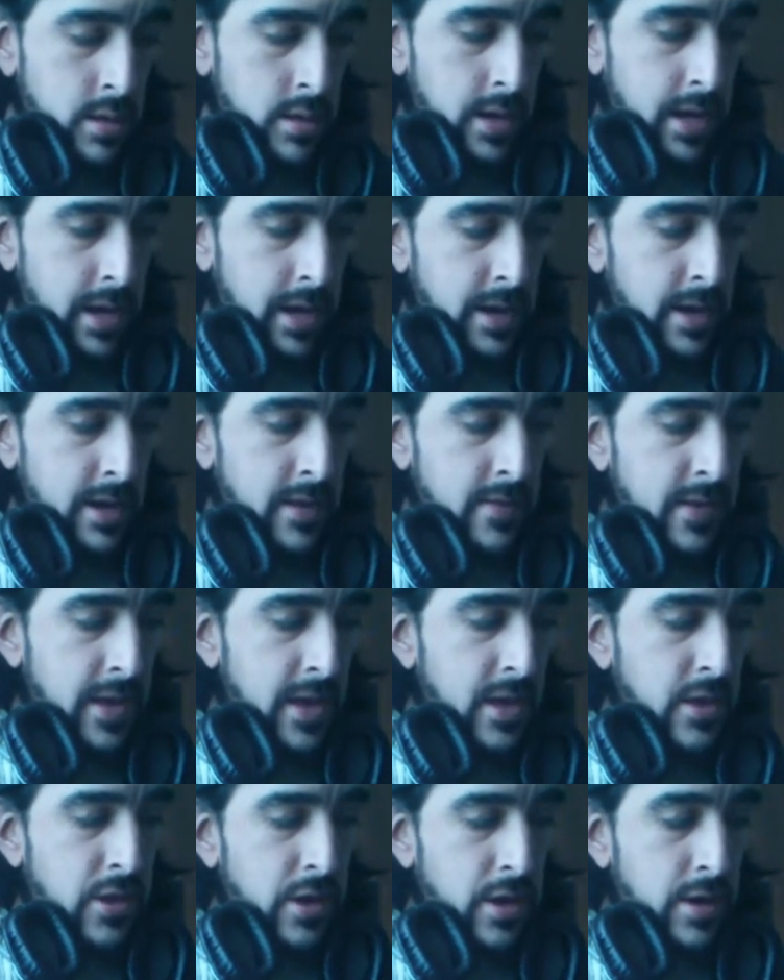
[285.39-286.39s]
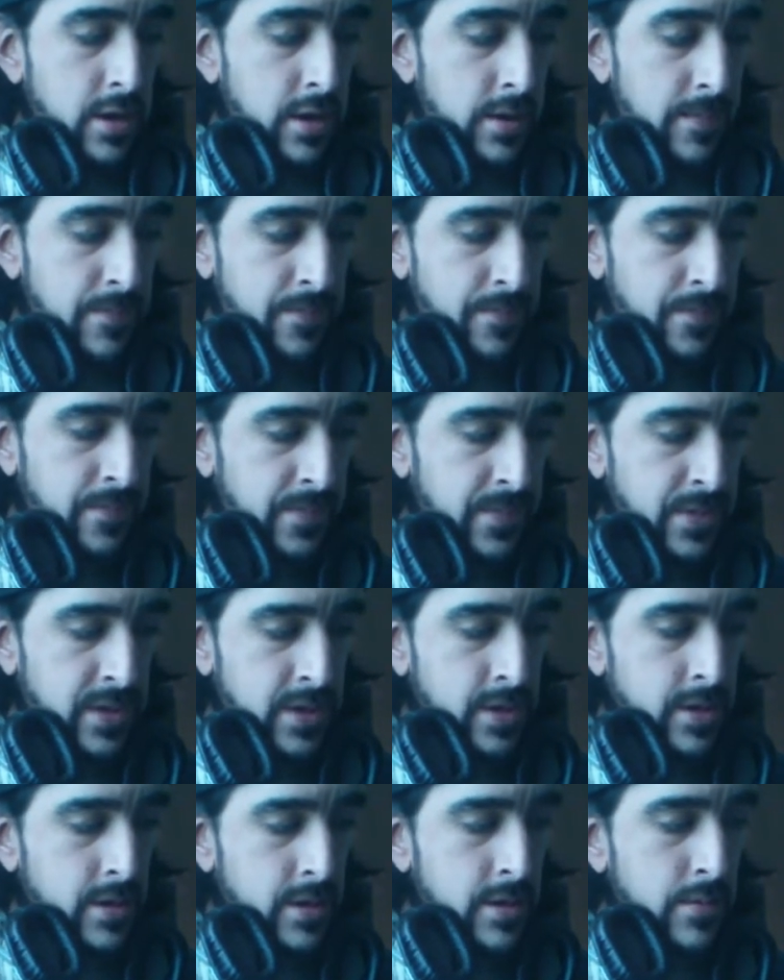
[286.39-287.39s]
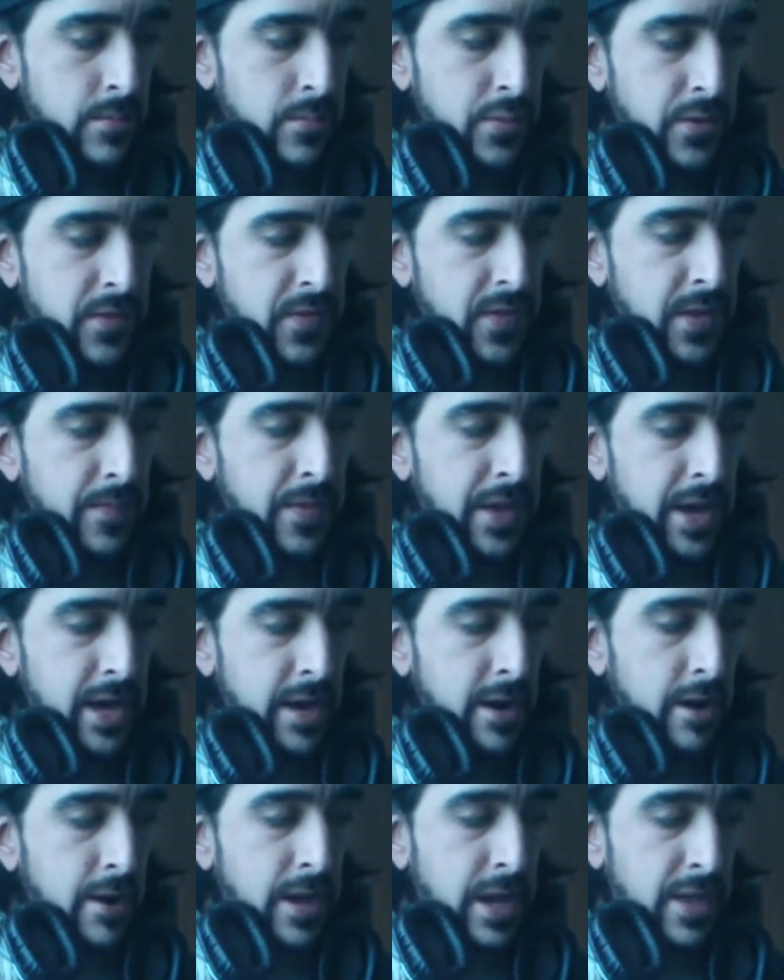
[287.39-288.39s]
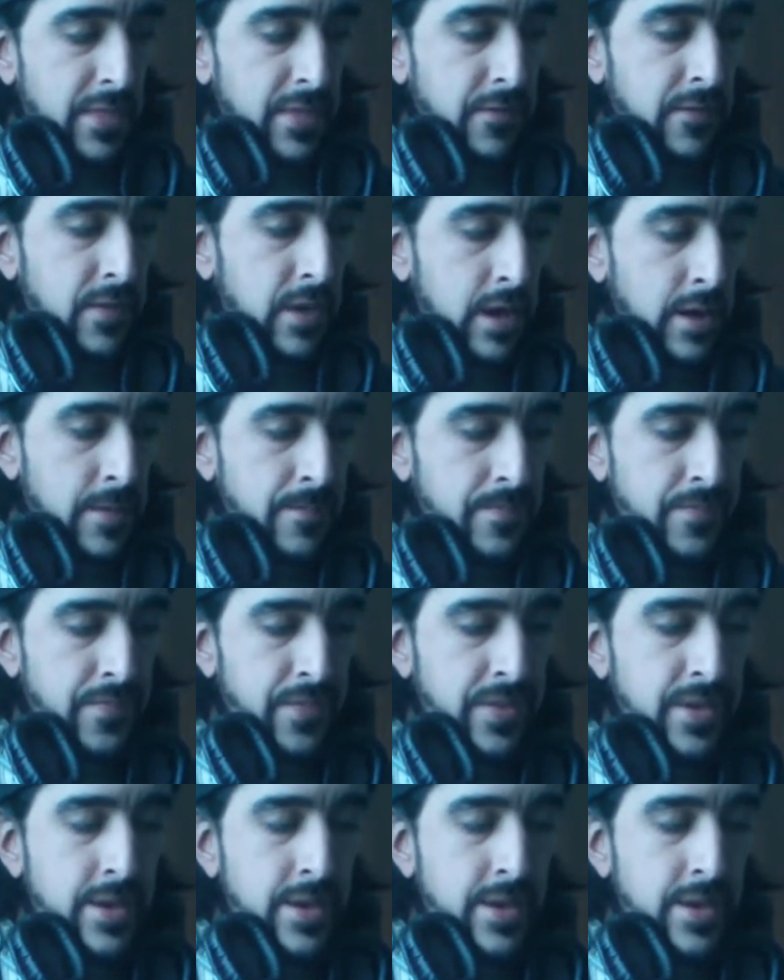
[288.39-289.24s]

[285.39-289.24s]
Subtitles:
And it tells you to put something underneath of them,